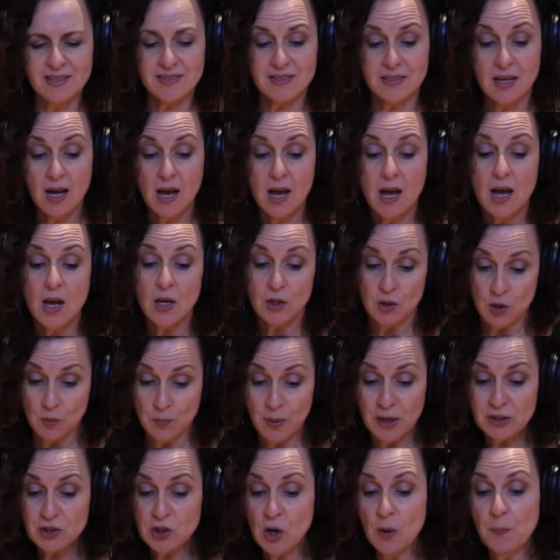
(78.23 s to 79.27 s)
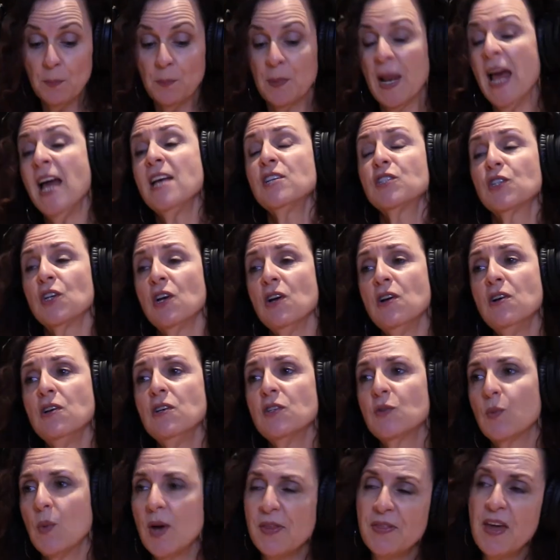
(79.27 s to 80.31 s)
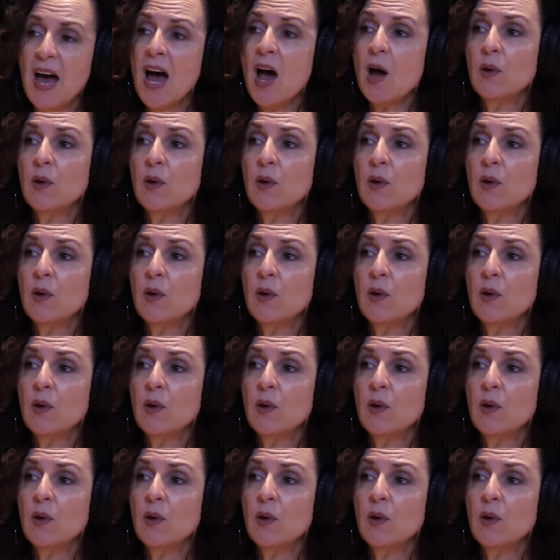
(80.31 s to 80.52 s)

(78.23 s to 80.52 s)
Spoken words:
empty that, you know, I